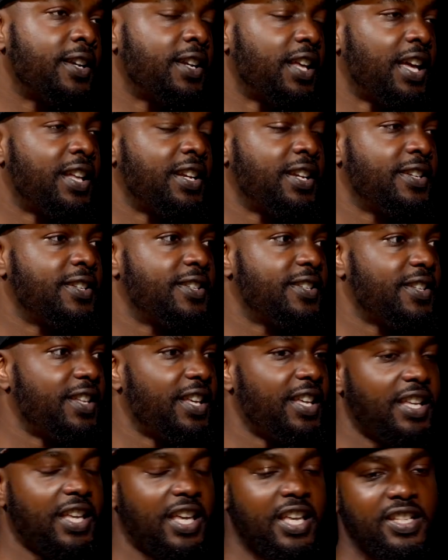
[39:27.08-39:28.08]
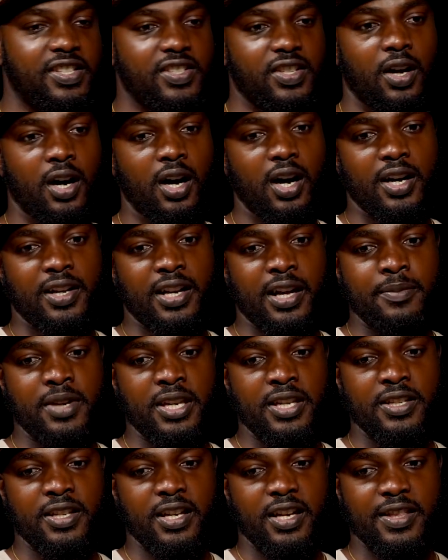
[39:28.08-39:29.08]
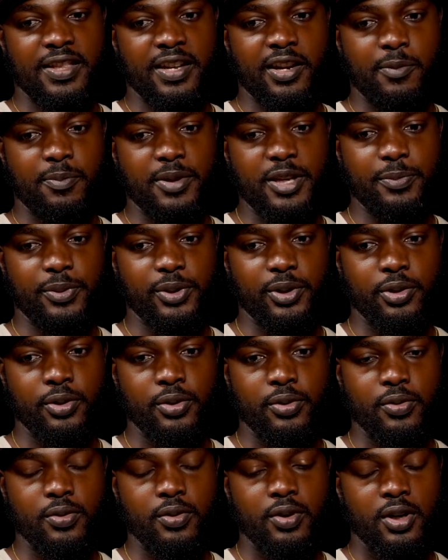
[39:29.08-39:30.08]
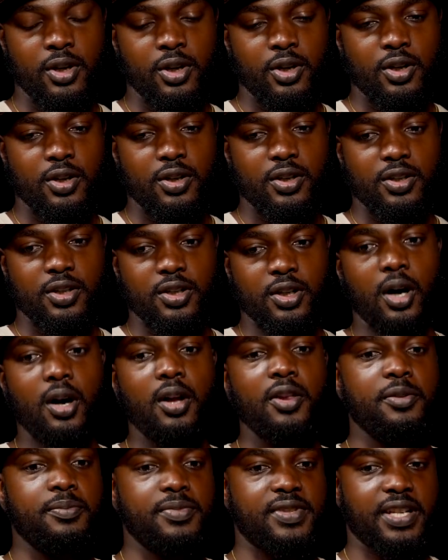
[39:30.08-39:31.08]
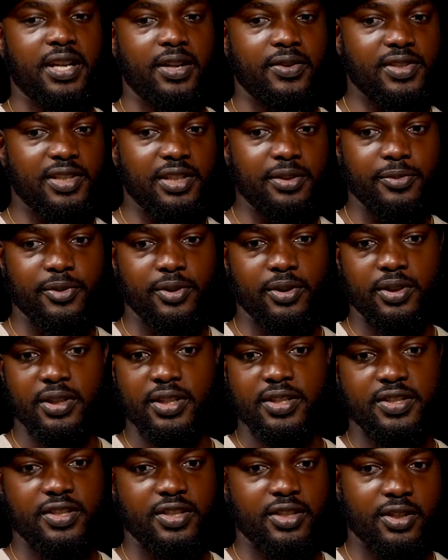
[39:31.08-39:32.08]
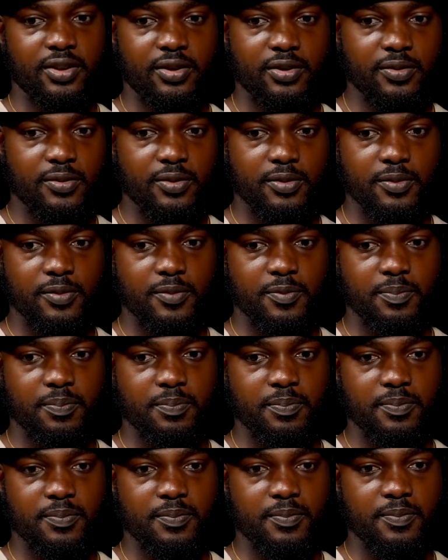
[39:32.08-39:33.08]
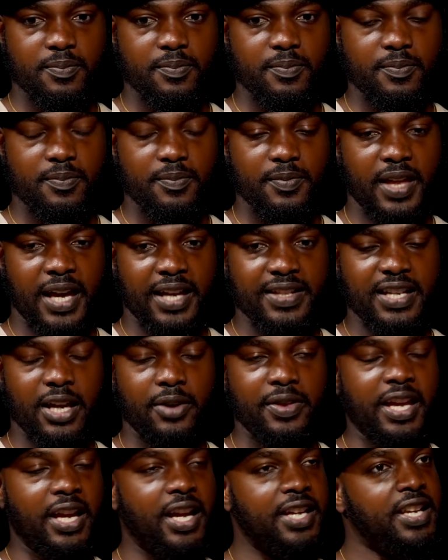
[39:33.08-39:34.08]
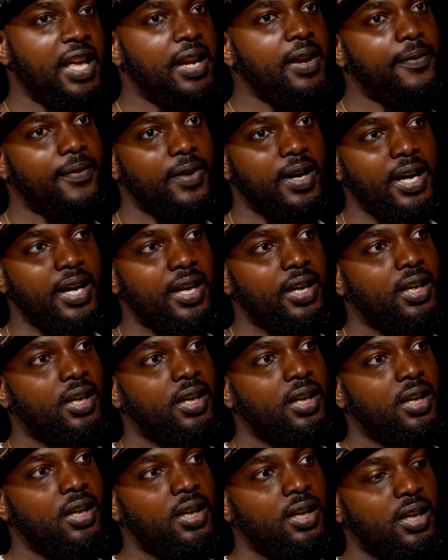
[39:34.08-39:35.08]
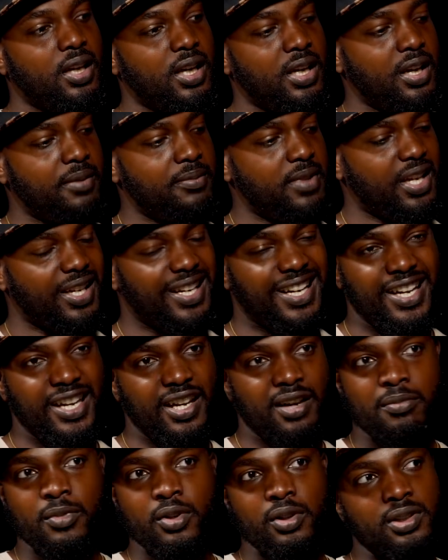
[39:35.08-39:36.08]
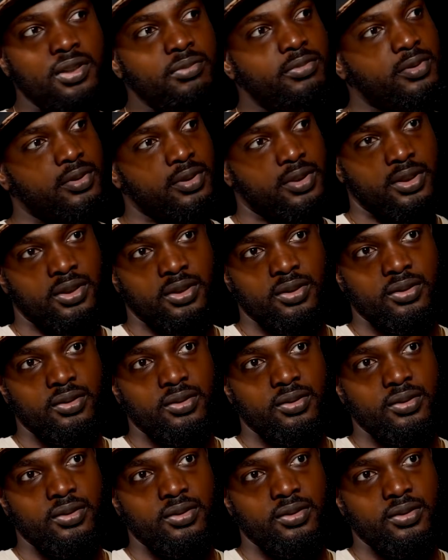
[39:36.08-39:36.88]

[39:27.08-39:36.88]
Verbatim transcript: and yeah. and it, it's odd. I mean, there are people who call themselves liberal and you know that's how they identify. Mm. And I'm like, I am more liberal than you